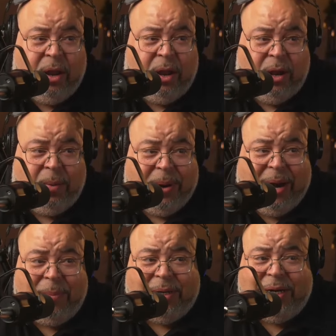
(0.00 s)
Um, but
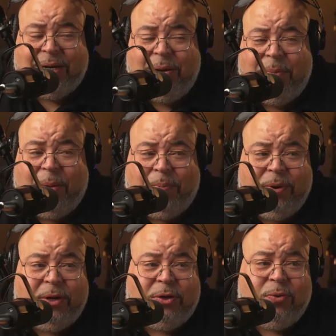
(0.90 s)
I'm gonna check them out
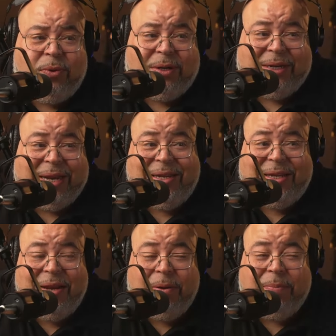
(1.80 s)
pretty soon because they
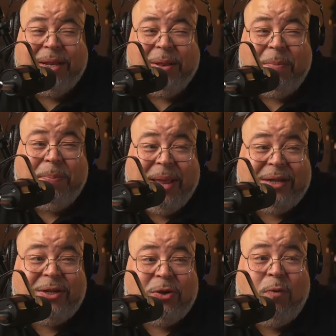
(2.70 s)
seem to be the
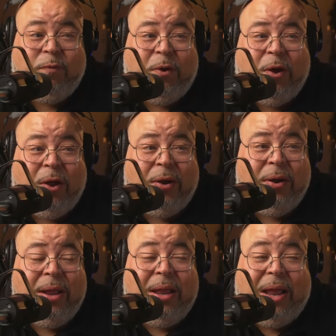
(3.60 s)
best so far.
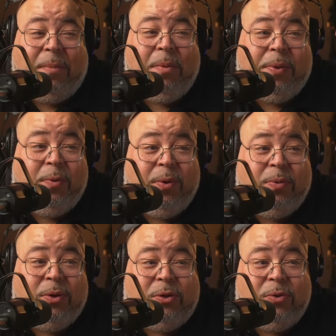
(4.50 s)
I'm gonna be real
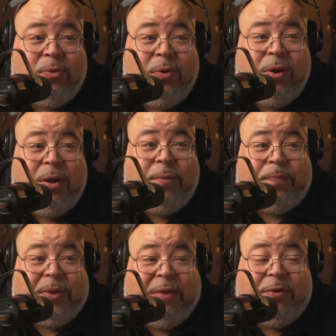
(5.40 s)
with you.
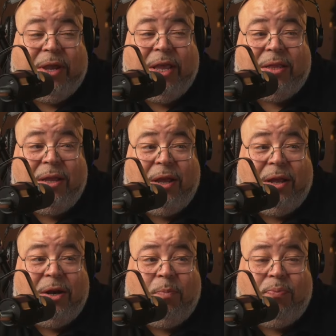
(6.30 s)
If you get
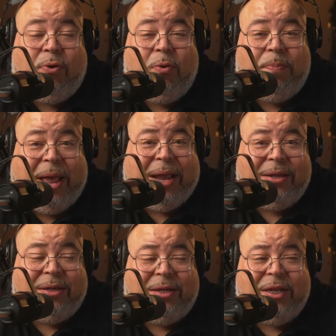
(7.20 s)
the the pro
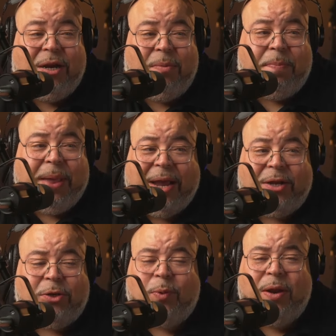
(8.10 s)
package, the cinema
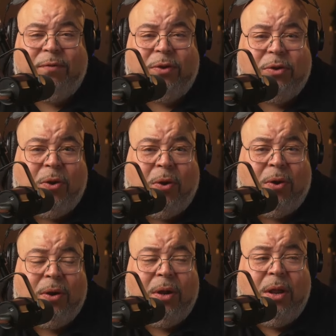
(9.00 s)
package, or whatever it's
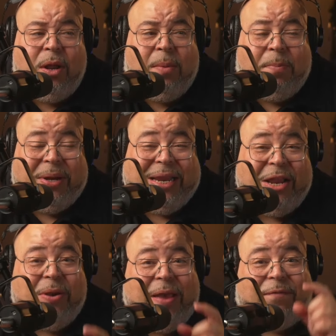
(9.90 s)
called, but
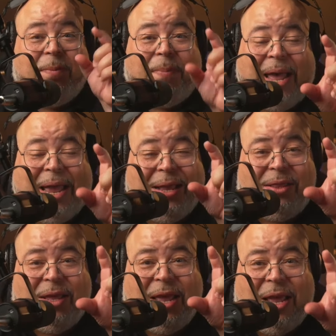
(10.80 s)
then you have to buy
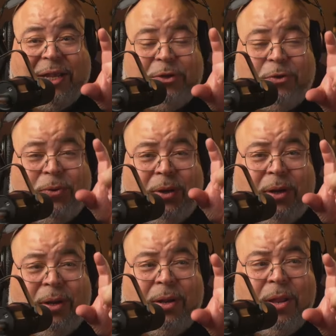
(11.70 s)
the
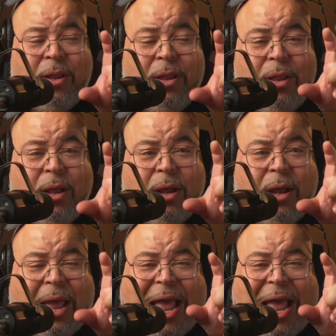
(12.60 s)
extra uh